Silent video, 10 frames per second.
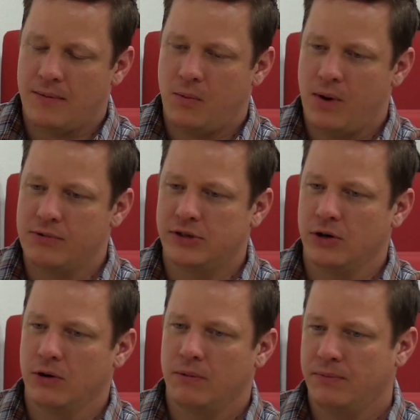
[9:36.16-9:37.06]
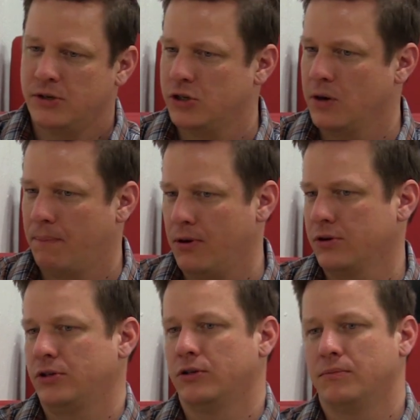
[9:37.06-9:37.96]
I mean, what was your
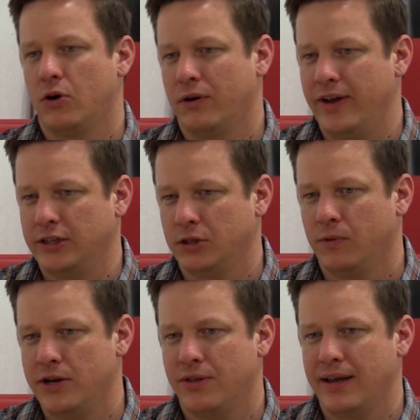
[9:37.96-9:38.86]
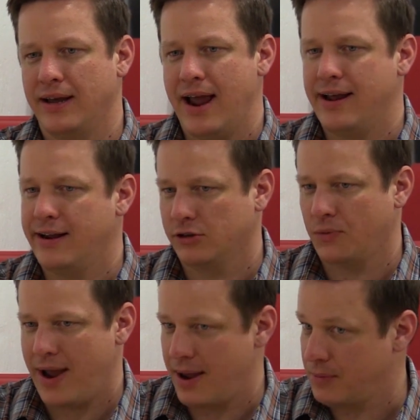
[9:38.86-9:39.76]
personal motivation? Were you thinking, hey, here's
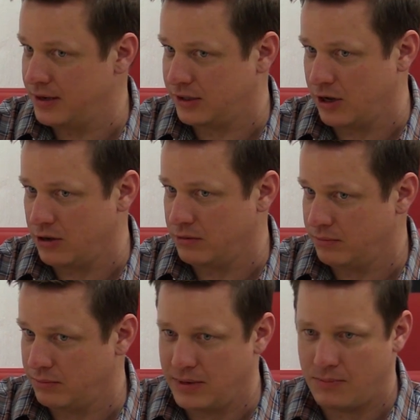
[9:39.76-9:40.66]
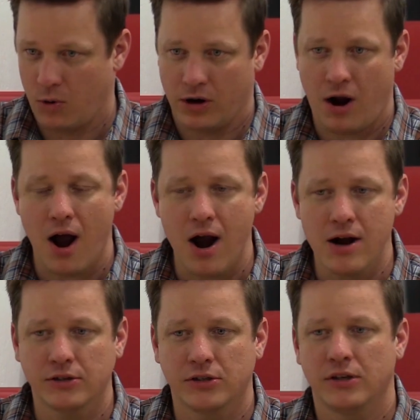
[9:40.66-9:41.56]
a way I'm going to sell me more
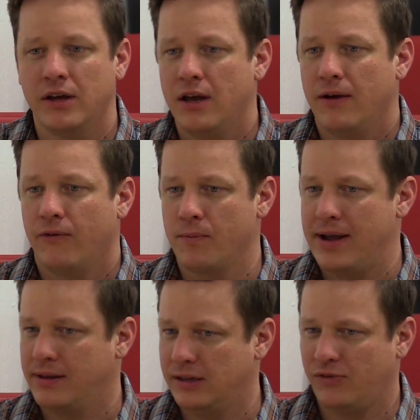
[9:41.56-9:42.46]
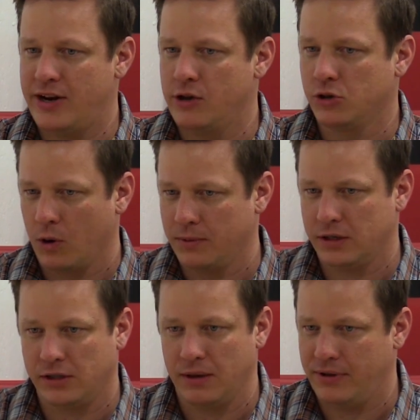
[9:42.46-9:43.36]
cars for making these videos, or
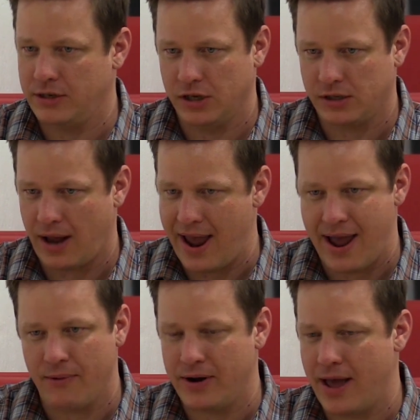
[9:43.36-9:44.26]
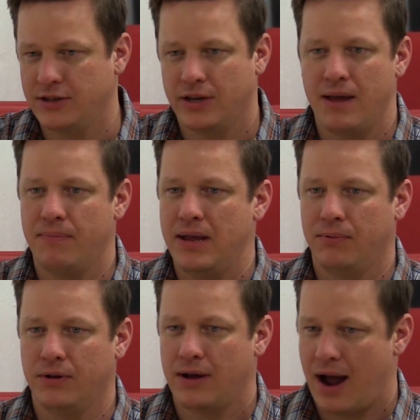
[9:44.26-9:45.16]
was it simply just, hey, I want to educate
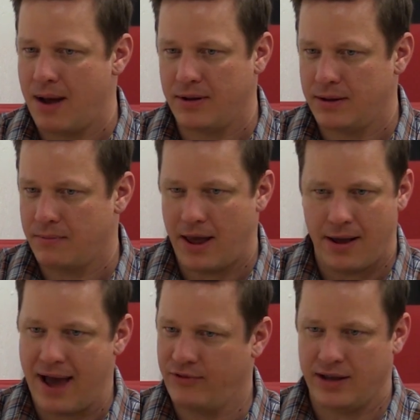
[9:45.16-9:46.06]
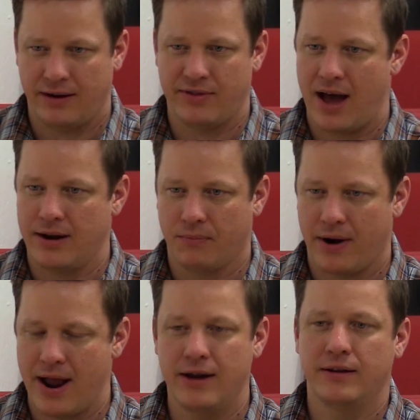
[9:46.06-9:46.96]
people, I'm an advocate of the Honda
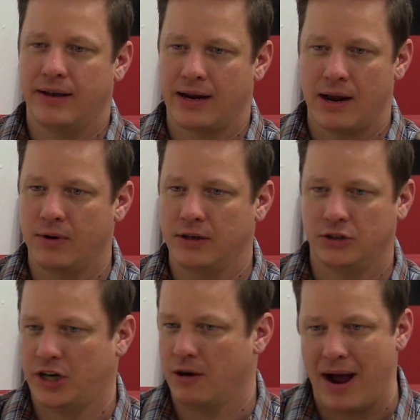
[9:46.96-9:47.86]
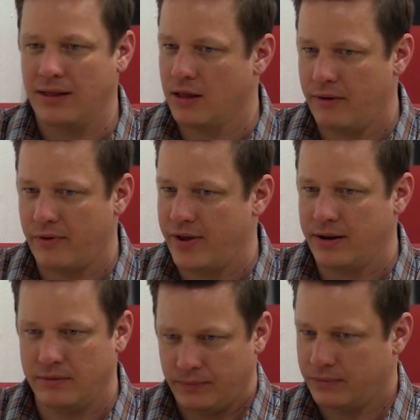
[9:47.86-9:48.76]
brand, and I want to share my love of
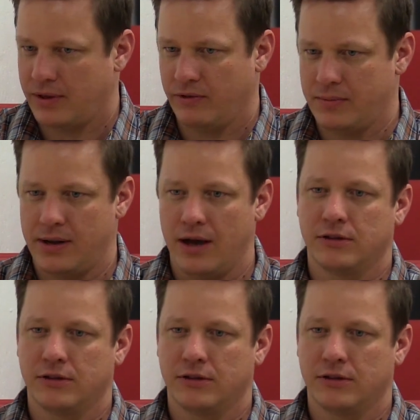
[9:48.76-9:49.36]
it with everybody else?